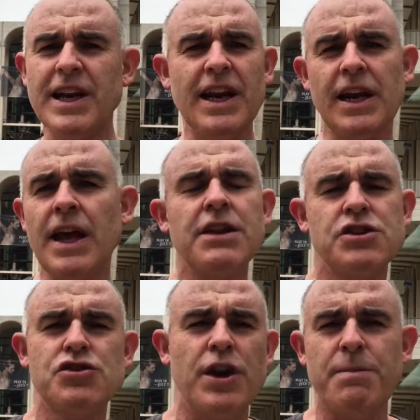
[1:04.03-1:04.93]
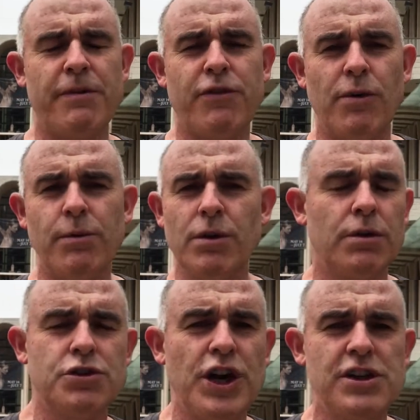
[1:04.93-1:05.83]
again, another street performer would
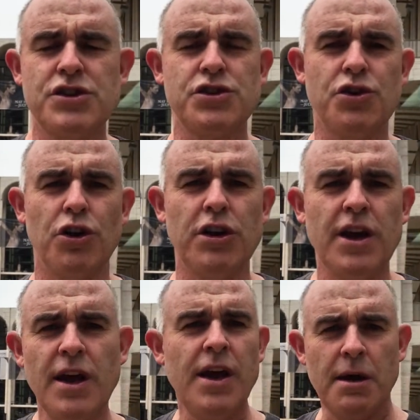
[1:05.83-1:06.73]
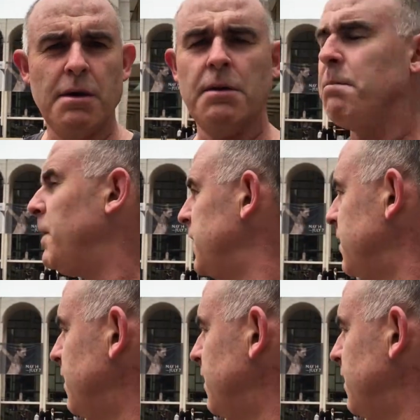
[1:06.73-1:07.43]
look just as good, but